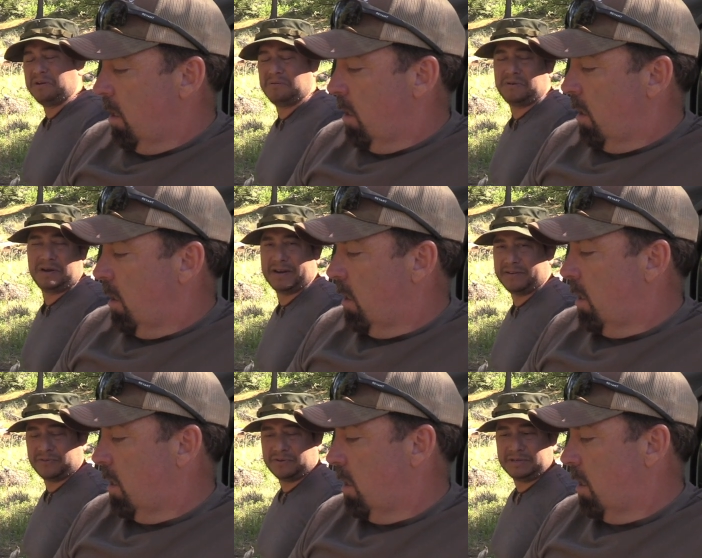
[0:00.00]
Speaker 1: know,
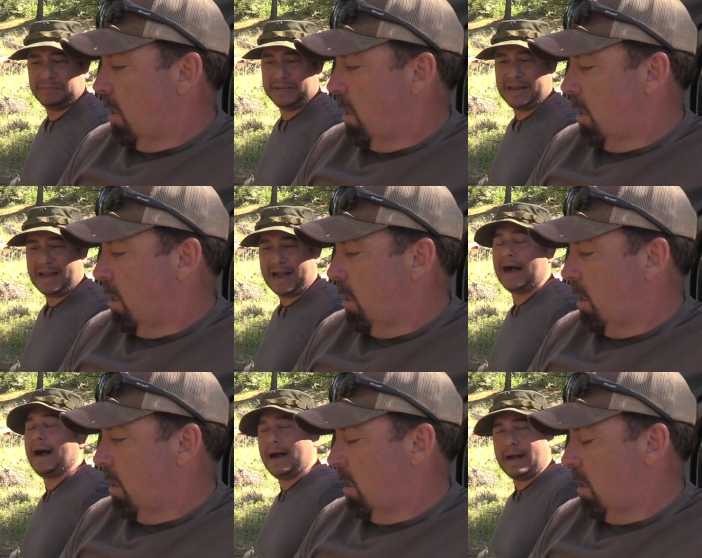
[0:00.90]
whatever. I mean,
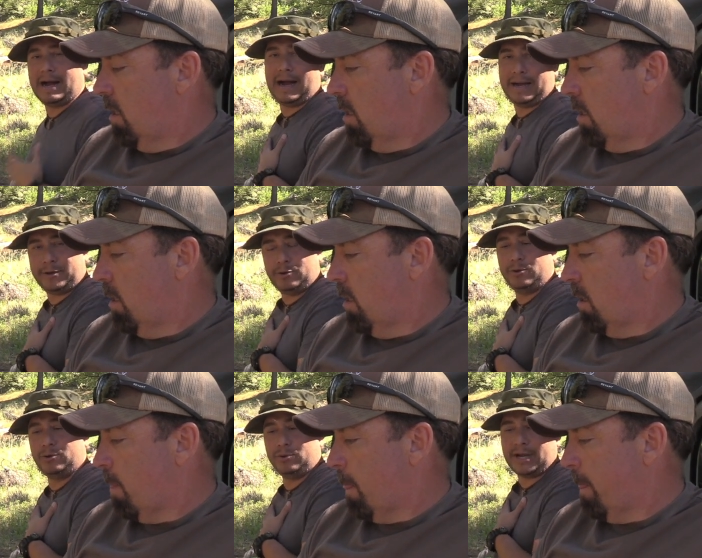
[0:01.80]
I
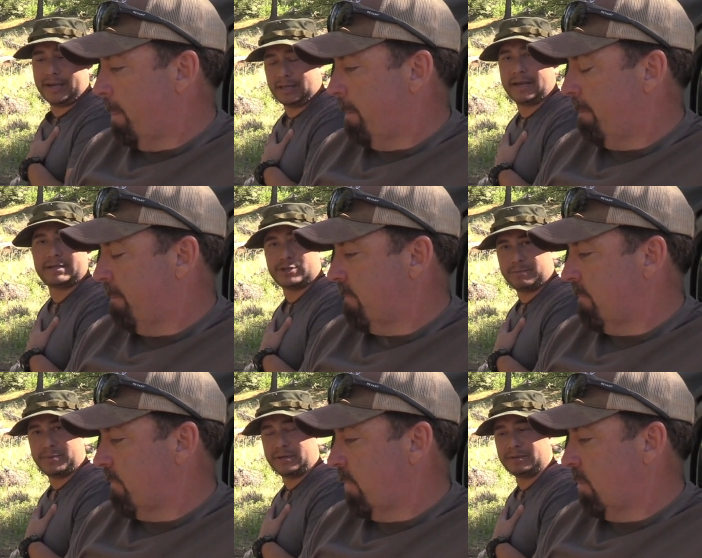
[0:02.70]
do kind of like
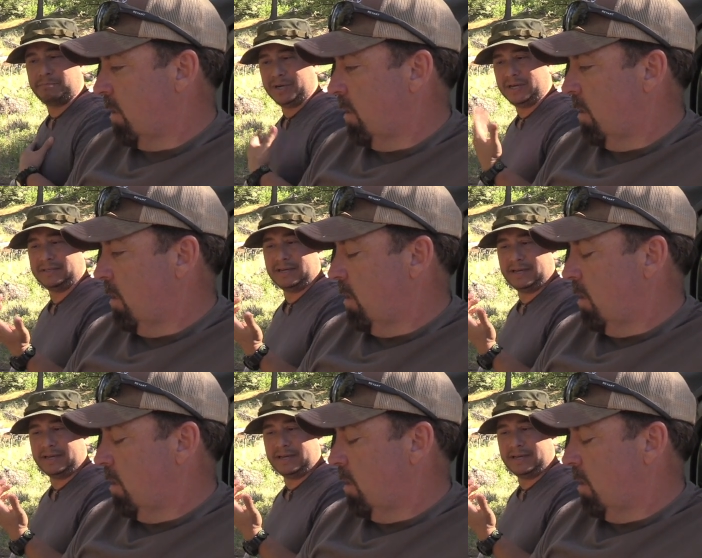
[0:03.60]
jimping, but